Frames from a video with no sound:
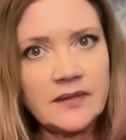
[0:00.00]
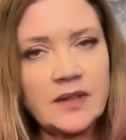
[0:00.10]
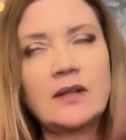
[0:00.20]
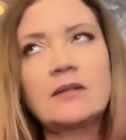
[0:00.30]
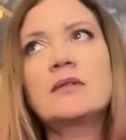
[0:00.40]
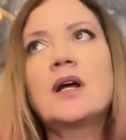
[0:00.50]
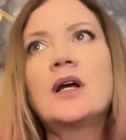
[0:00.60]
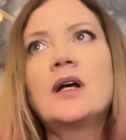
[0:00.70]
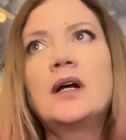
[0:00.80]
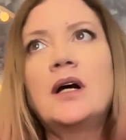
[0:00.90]

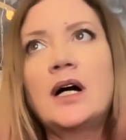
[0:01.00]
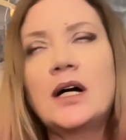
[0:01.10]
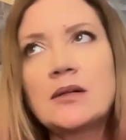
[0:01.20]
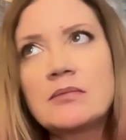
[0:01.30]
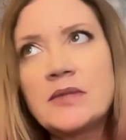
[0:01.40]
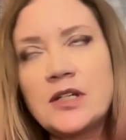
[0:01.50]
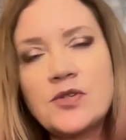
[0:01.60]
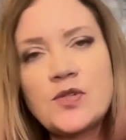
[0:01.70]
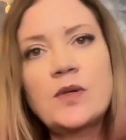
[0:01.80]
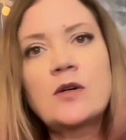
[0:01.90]

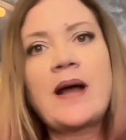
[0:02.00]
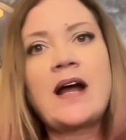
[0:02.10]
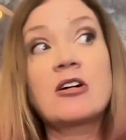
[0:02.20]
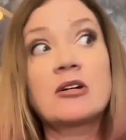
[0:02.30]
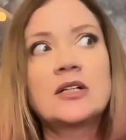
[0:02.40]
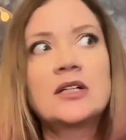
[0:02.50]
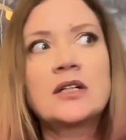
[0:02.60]
use willpower,